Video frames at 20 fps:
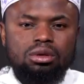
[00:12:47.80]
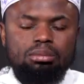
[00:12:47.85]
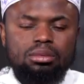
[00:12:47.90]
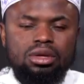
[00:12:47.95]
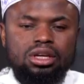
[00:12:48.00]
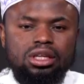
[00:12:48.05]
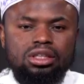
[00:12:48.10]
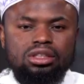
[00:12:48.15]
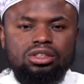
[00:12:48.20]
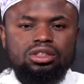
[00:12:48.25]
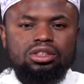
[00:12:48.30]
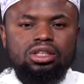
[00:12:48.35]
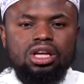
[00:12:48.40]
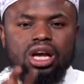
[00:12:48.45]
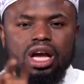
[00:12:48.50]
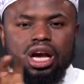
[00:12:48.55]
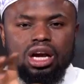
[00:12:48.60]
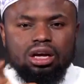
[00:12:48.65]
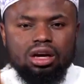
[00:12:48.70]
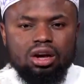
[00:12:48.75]
means
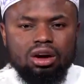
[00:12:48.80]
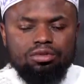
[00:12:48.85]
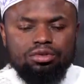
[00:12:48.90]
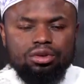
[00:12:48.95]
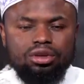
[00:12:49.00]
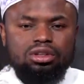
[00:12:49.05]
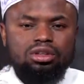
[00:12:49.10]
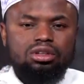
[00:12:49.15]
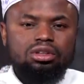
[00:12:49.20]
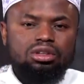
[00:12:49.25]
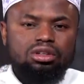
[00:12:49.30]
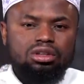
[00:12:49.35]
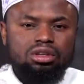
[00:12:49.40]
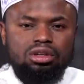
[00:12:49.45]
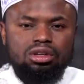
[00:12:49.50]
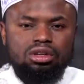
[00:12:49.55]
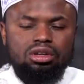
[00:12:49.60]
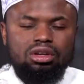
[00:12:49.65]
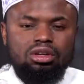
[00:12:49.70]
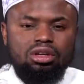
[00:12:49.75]
a cover,
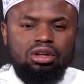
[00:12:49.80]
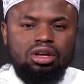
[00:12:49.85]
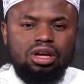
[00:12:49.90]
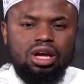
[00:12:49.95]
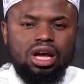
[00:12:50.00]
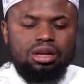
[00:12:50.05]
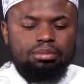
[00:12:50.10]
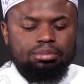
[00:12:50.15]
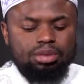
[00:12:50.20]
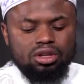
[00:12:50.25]
and